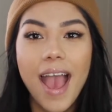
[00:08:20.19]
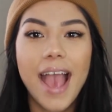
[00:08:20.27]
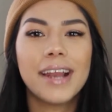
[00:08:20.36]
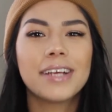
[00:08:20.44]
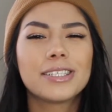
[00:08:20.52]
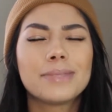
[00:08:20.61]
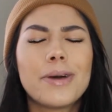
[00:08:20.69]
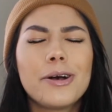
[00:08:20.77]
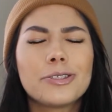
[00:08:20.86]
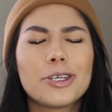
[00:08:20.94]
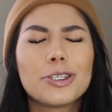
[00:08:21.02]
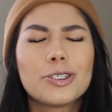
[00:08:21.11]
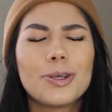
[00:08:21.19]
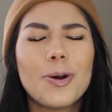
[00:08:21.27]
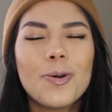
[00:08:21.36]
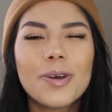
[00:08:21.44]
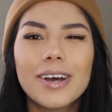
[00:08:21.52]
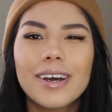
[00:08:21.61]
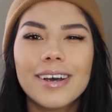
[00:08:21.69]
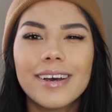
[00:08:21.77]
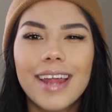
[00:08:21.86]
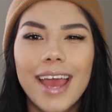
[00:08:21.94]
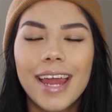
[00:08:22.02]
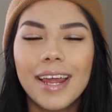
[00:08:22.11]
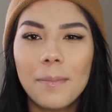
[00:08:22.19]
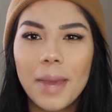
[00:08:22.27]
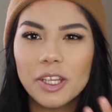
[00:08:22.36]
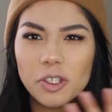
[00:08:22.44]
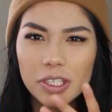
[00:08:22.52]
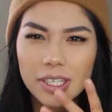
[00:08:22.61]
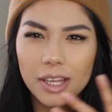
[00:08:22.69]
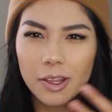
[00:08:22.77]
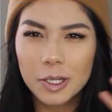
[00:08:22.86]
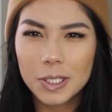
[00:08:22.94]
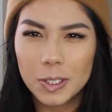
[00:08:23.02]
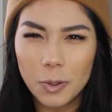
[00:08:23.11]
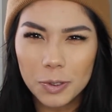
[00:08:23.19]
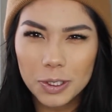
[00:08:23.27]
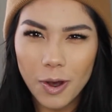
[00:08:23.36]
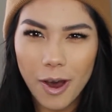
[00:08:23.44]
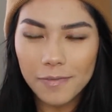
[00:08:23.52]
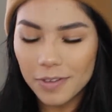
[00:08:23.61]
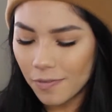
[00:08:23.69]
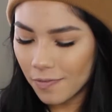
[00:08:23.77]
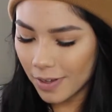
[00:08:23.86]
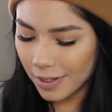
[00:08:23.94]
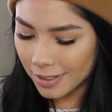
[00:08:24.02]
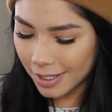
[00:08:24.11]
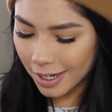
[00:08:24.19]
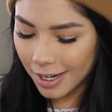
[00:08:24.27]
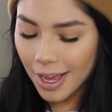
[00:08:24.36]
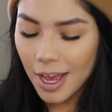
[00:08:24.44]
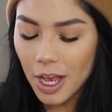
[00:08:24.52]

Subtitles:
and it smells so good and it makes your skin look so soft and filtered,